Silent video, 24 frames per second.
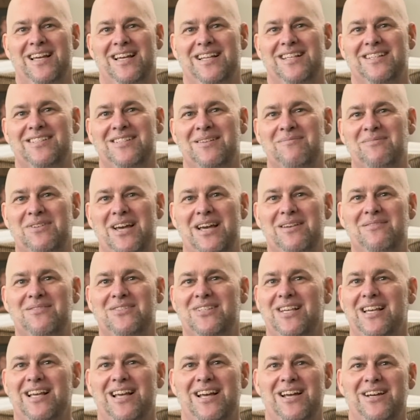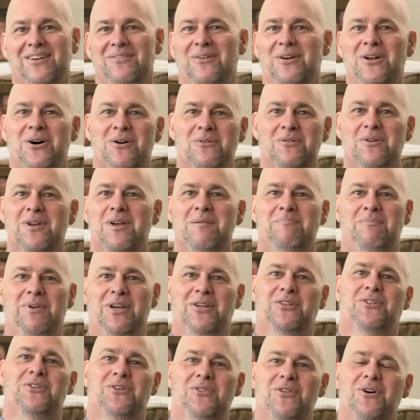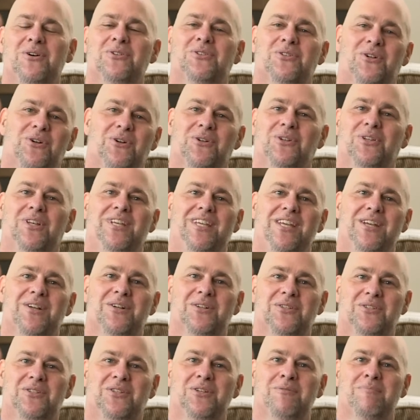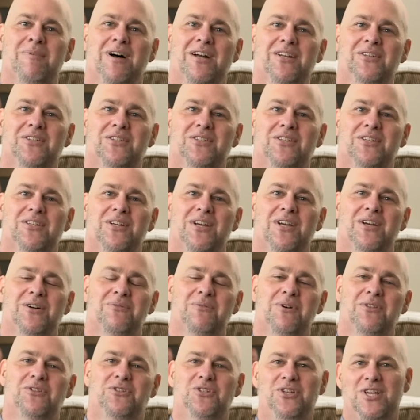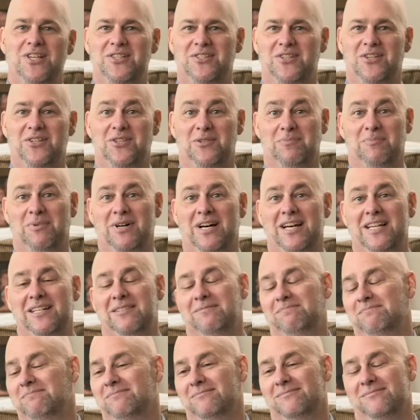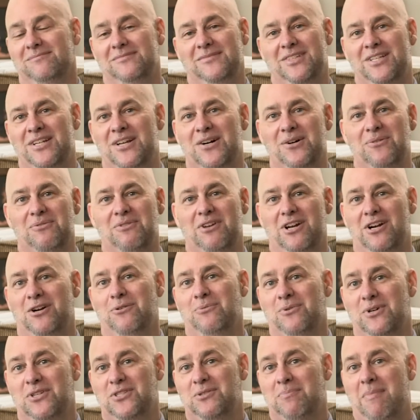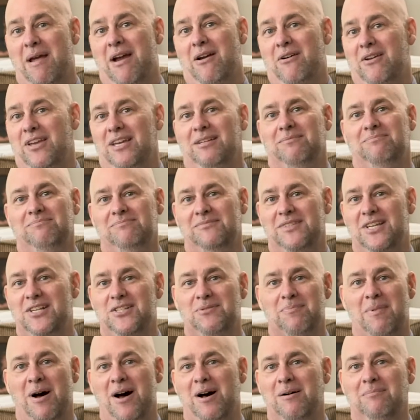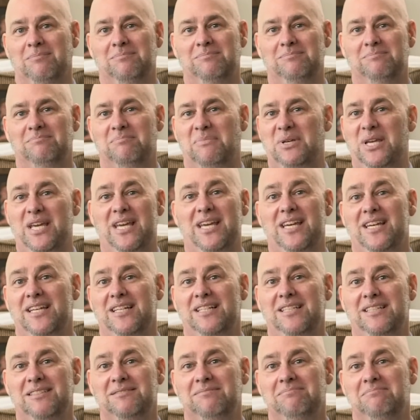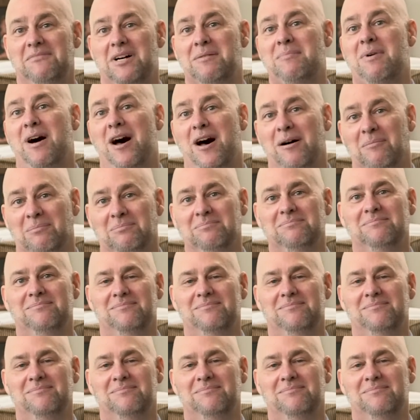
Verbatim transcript: Sometimes we don't picture those early years too much with Jesus, but, there was Mary, his mom, being a mom.